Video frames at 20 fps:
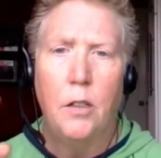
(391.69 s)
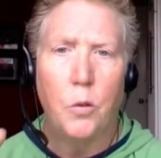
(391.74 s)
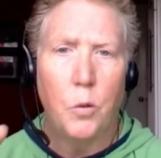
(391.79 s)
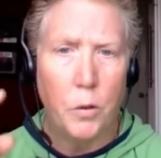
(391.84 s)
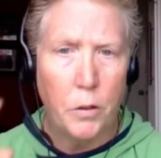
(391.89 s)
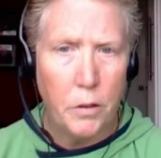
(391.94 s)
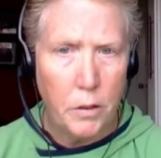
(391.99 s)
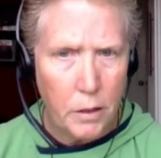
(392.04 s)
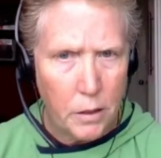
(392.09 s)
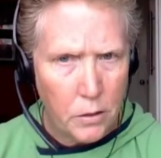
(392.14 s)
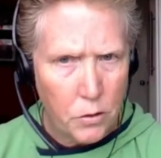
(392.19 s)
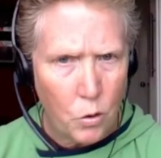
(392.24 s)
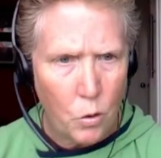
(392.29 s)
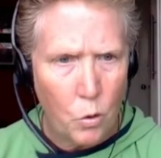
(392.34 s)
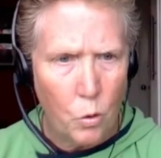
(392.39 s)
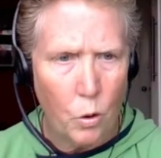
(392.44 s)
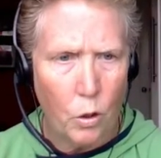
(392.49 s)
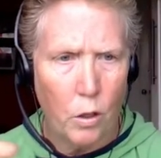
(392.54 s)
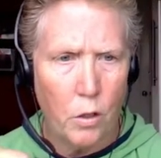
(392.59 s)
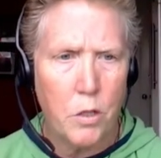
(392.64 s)
With this
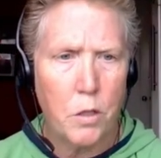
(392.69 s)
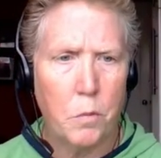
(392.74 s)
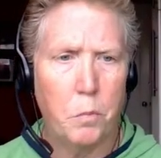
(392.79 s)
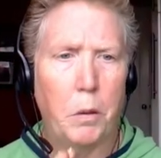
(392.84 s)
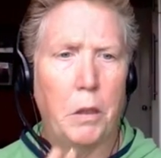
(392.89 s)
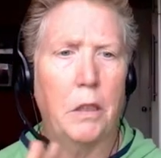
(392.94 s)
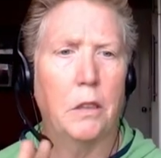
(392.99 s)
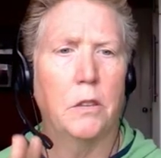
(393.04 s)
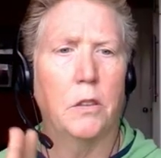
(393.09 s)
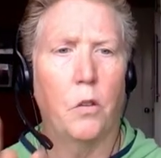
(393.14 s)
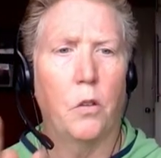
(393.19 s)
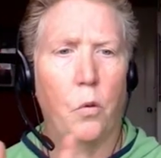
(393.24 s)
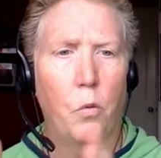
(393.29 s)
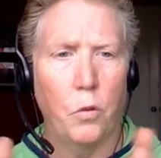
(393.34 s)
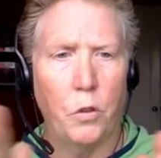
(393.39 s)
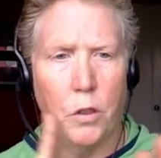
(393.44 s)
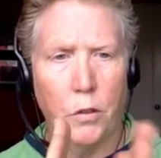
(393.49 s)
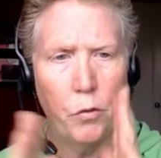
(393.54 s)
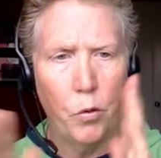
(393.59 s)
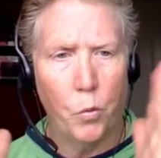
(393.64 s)
course, because of the
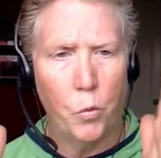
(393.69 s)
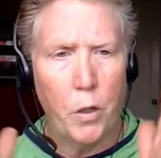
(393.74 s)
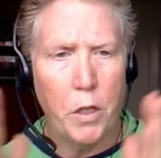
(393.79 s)
different